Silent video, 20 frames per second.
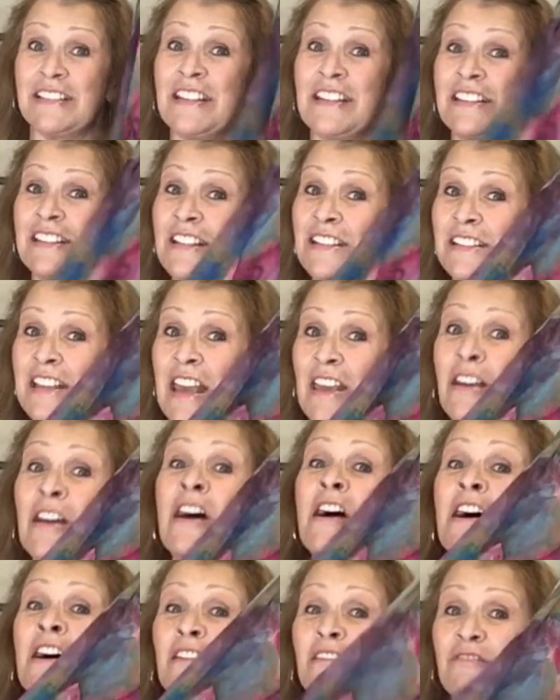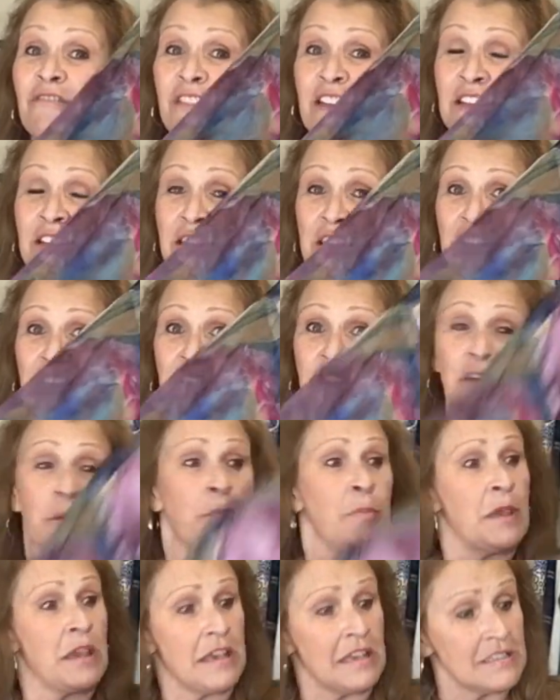This is a vintage
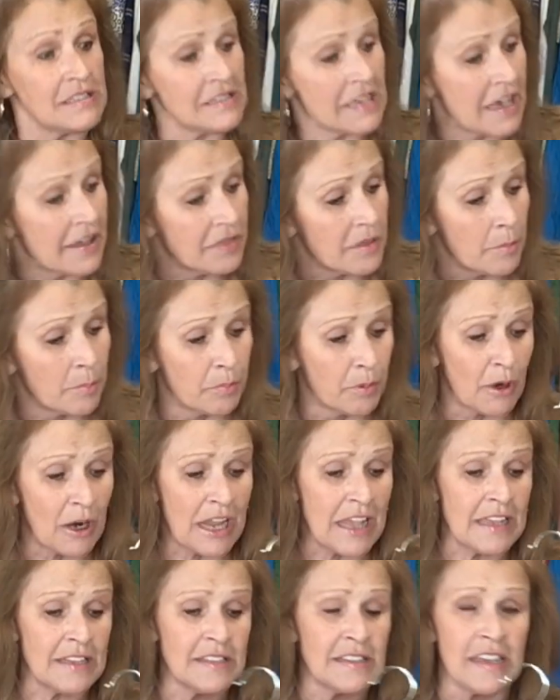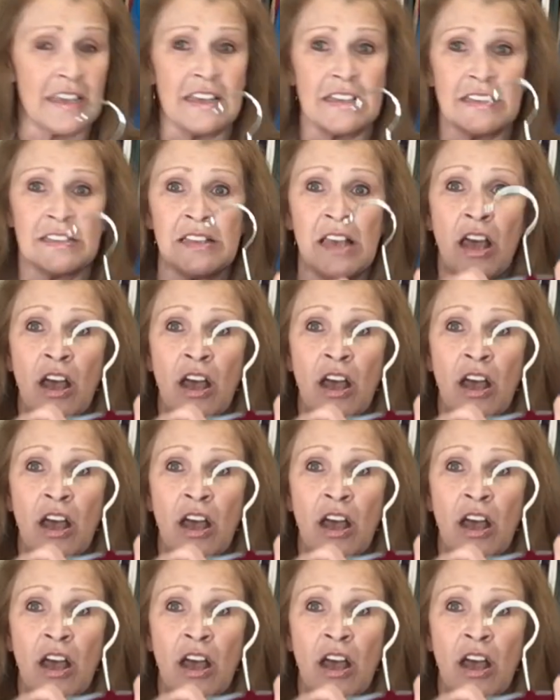piece, and the brand is